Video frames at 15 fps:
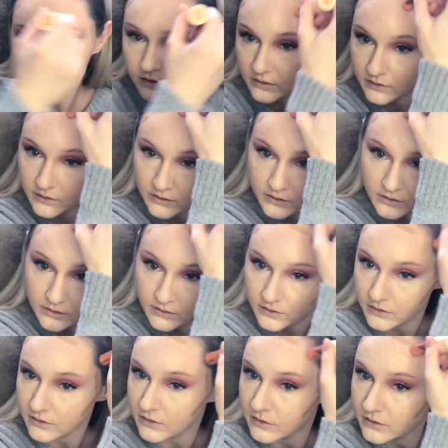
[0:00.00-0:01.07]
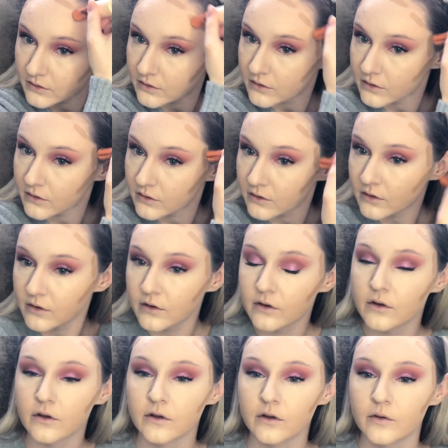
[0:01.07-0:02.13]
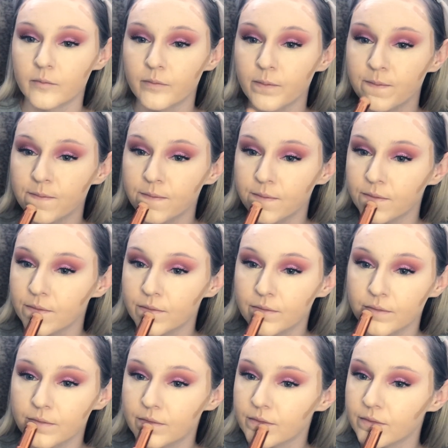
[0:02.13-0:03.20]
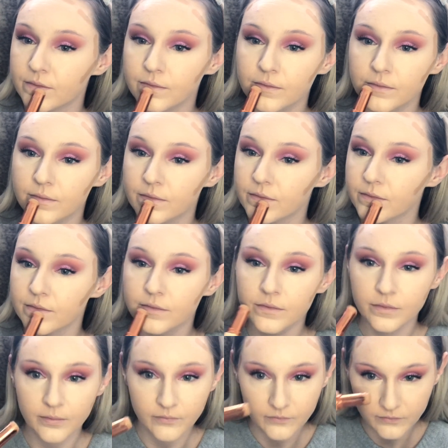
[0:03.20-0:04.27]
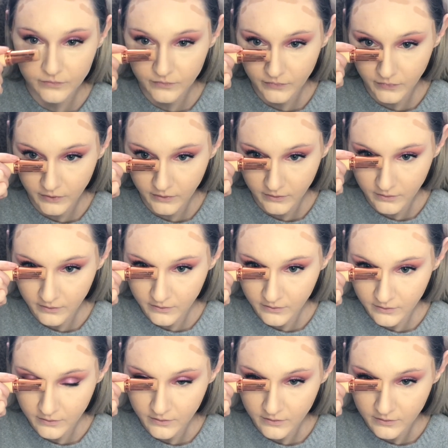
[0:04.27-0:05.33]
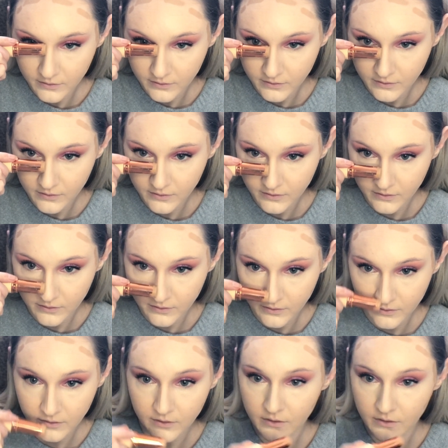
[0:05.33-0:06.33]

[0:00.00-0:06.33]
I'm just going in with my Revolution Fast Base stick in the shade F10,